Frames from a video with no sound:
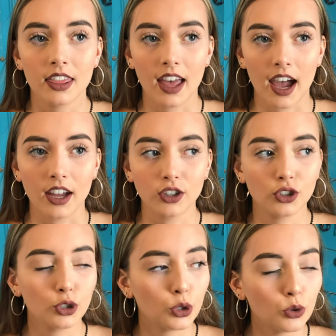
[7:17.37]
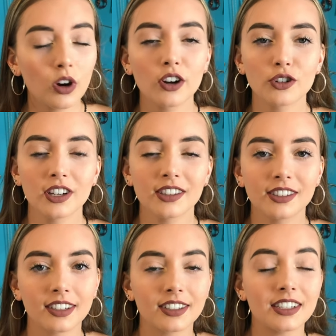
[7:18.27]
that
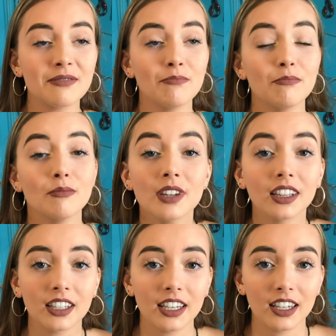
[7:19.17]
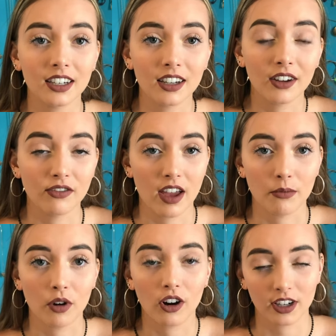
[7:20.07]
260 million of
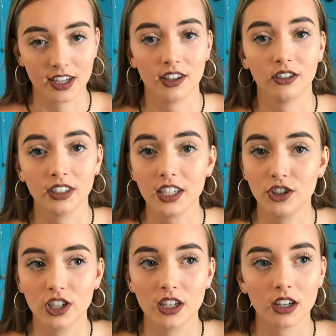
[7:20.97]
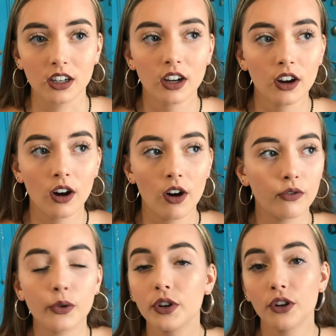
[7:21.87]
them are killed each year
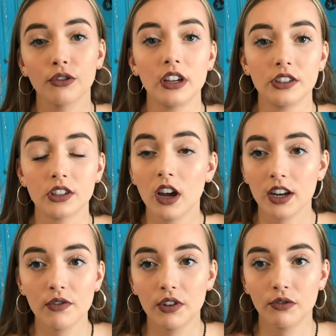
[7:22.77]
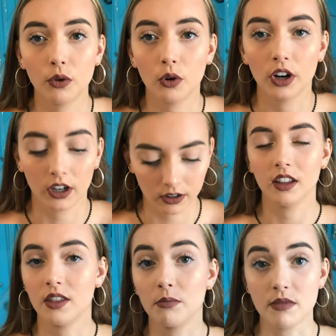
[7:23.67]
for no reason, not even for
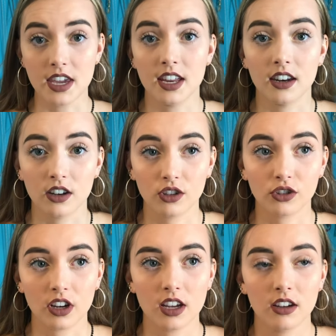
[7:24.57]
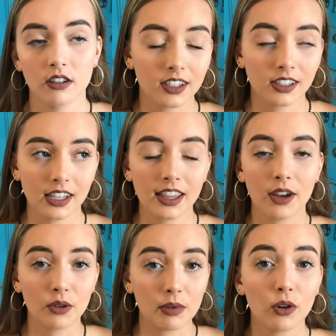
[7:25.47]
the meat industry. Because then
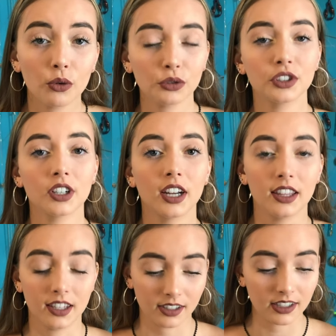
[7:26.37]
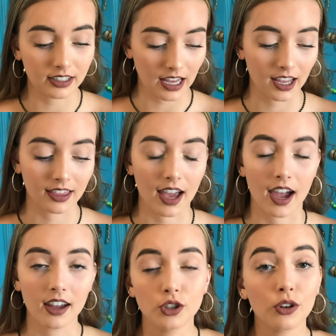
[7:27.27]
they would be older, and this is saying
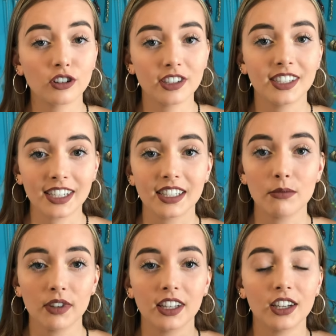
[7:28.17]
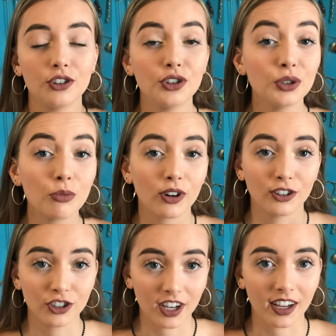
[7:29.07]
that 260 million
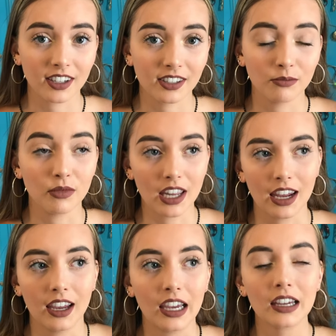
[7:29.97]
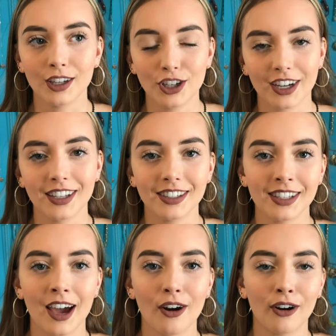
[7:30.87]
newborn chicks, meaning the chickens
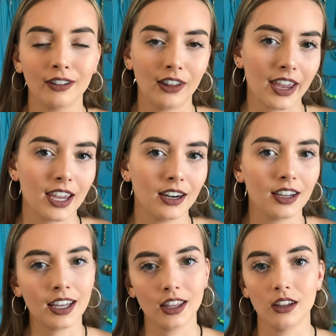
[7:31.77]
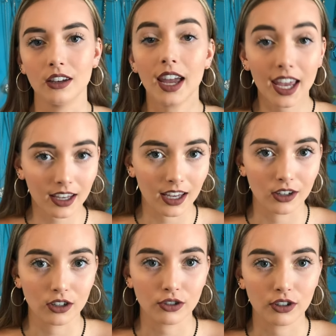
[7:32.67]
that are laid in the egg
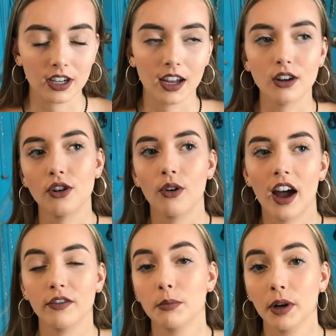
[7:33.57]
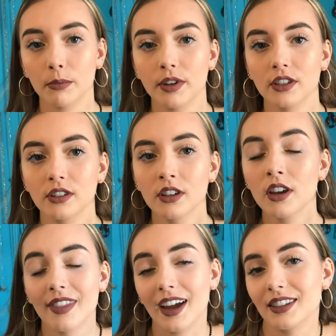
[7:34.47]
industry and don't have a purpose,
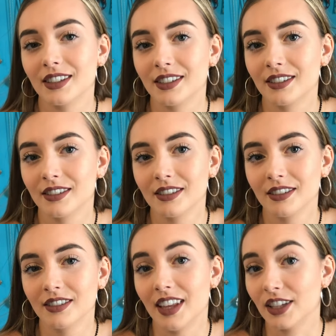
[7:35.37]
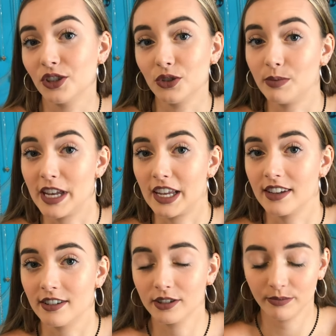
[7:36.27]
that's who's being
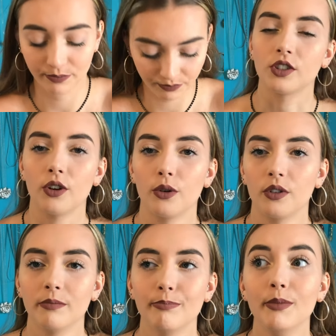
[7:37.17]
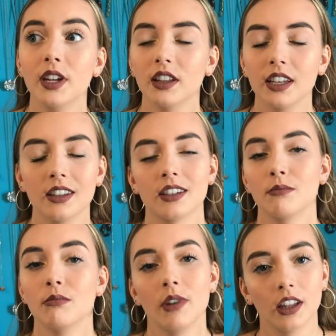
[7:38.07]
killed. So millions
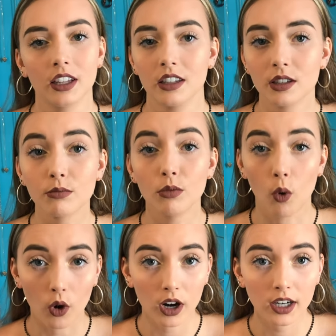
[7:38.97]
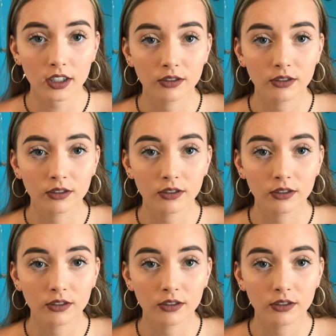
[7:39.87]
and millions more